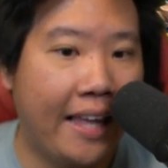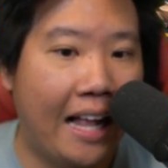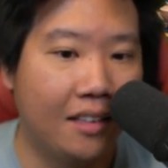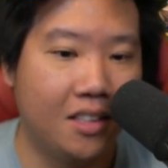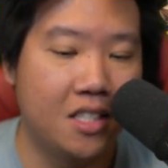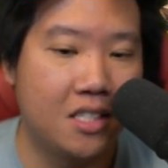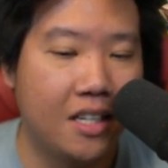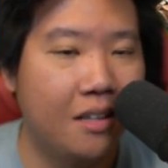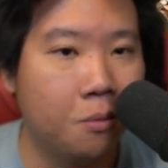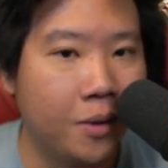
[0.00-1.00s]
Kalthus,
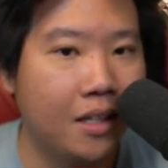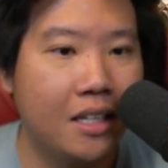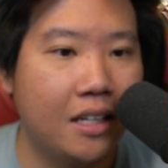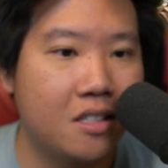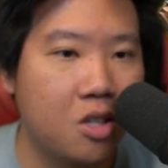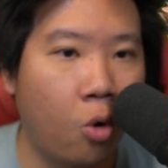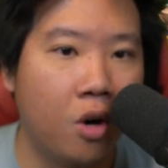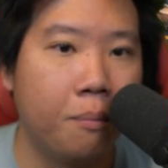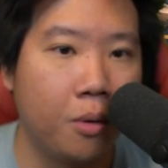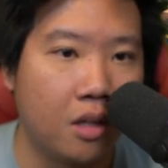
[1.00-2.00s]
and really it's
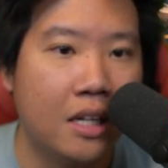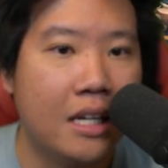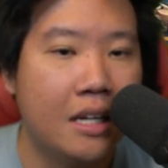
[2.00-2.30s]
horrible,